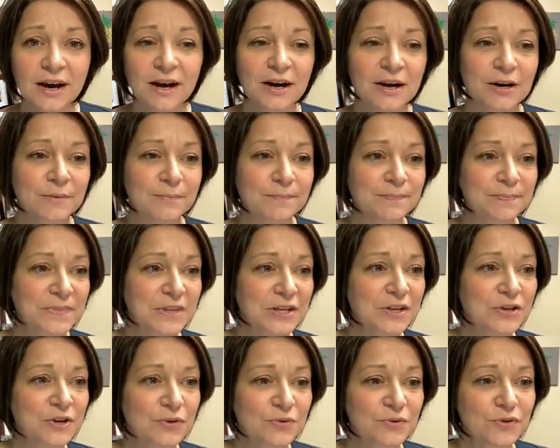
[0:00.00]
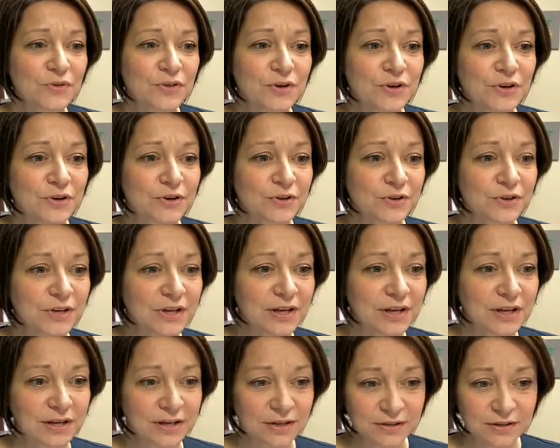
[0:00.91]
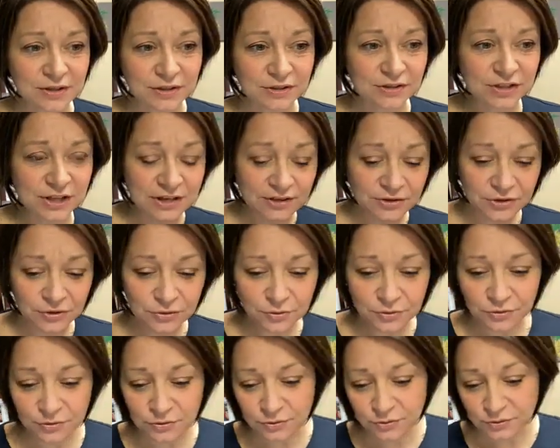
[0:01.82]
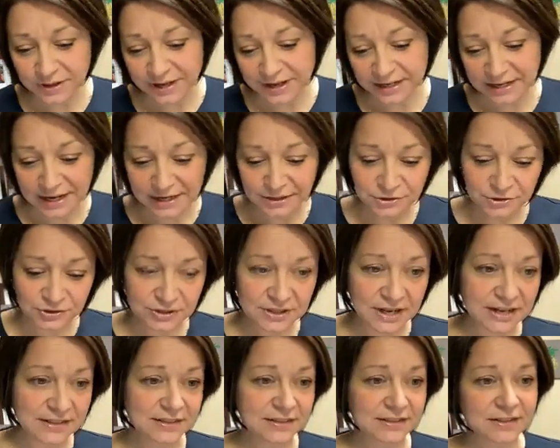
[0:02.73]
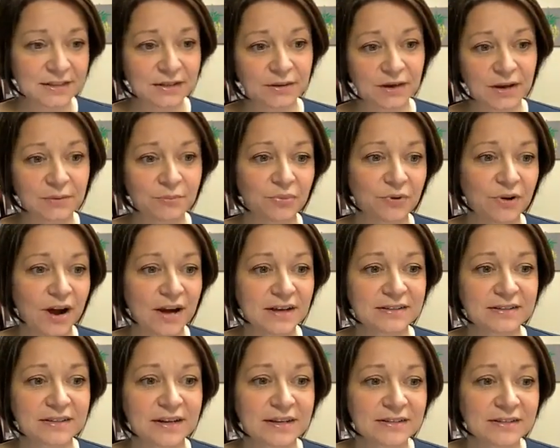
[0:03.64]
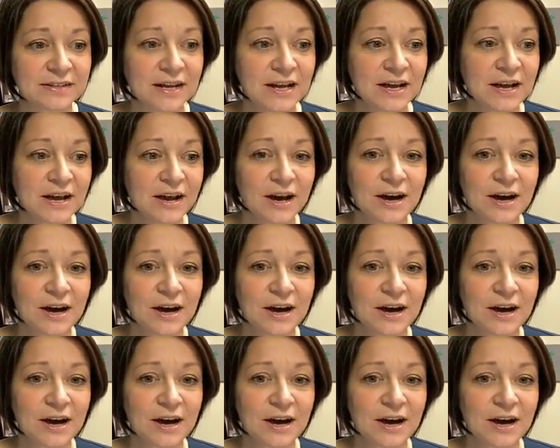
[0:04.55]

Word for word: Um, you know, the the the gentle like exercises and, and process